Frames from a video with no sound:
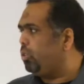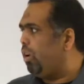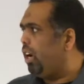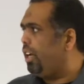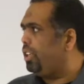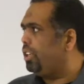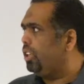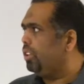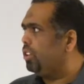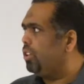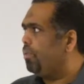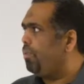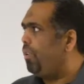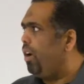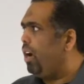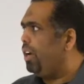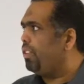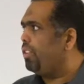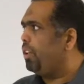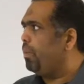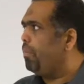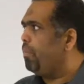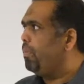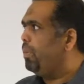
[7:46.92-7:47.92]
to
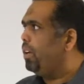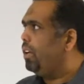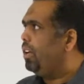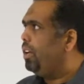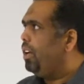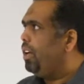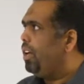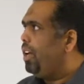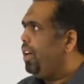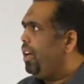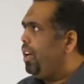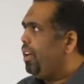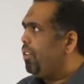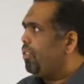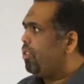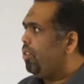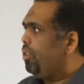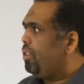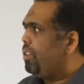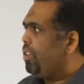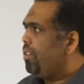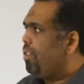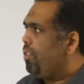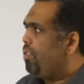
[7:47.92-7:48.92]
identify them.
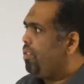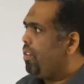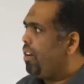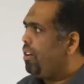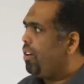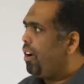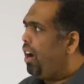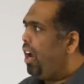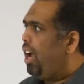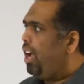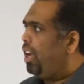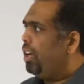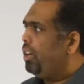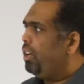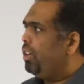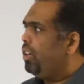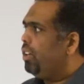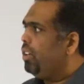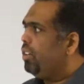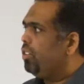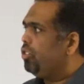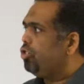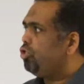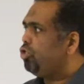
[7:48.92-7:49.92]
So this is a
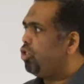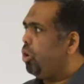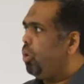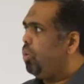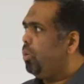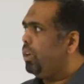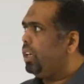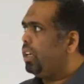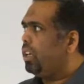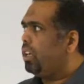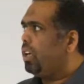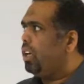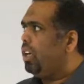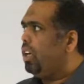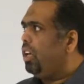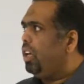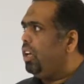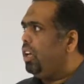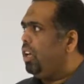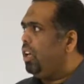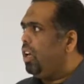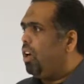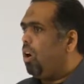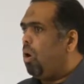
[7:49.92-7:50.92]
run showing
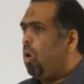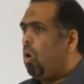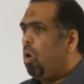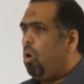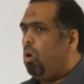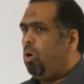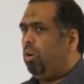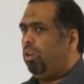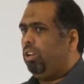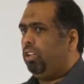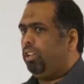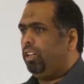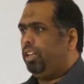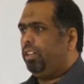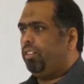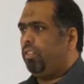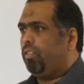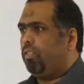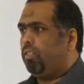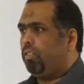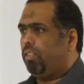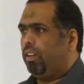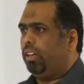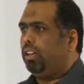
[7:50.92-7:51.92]
all, it
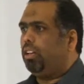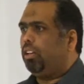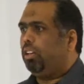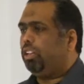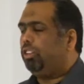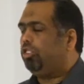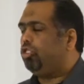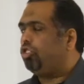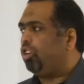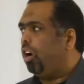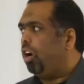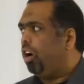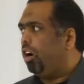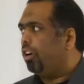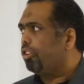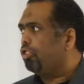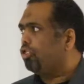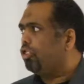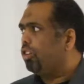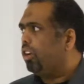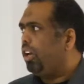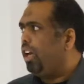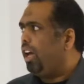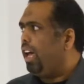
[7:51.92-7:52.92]
is singly
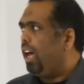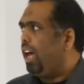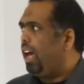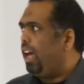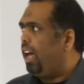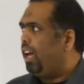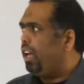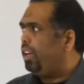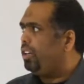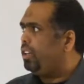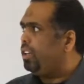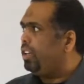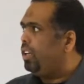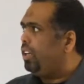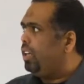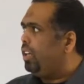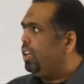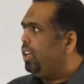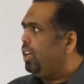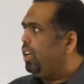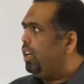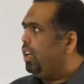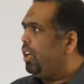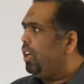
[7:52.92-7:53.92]
charged, and
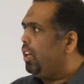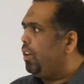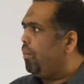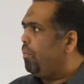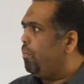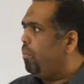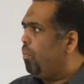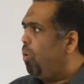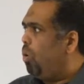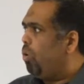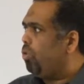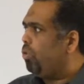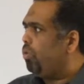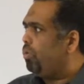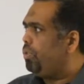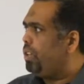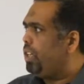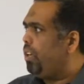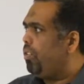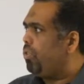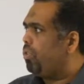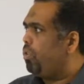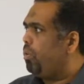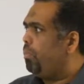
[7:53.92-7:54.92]
most of
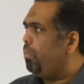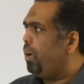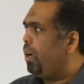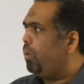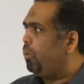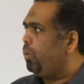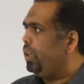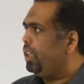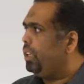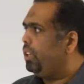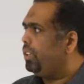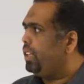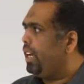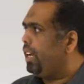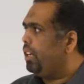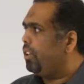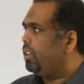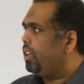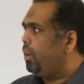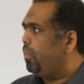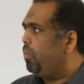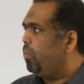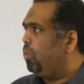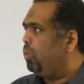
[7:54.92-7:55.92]
these compounds, we
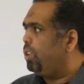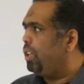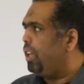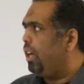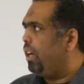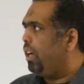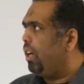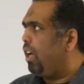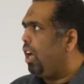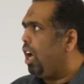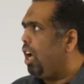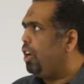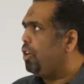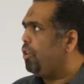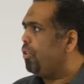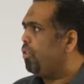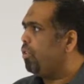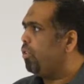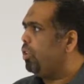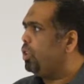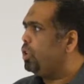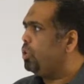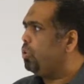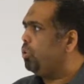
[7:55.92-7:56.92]
detect them with the high
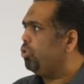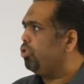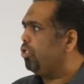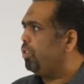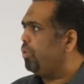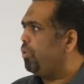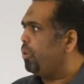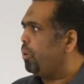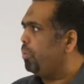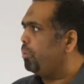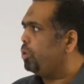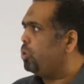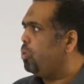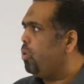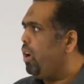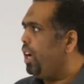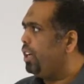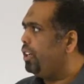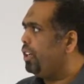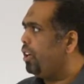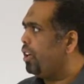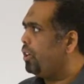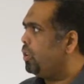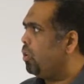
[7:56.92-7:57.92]
resolution from
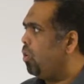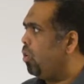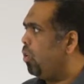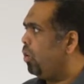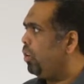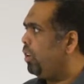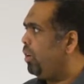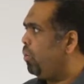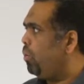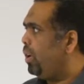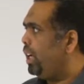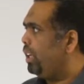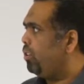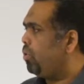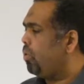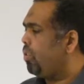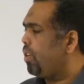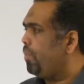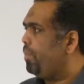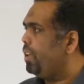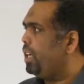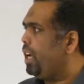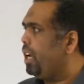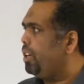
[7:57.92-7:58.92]
200 all the way to
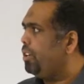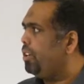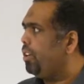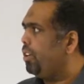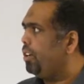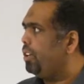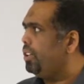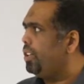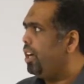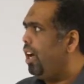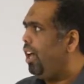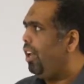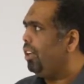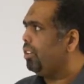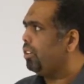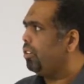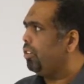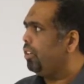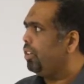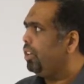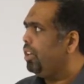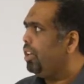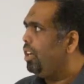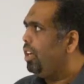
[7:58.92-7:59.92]
700
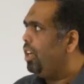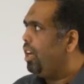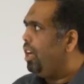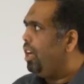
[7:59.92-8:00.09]
Dalton.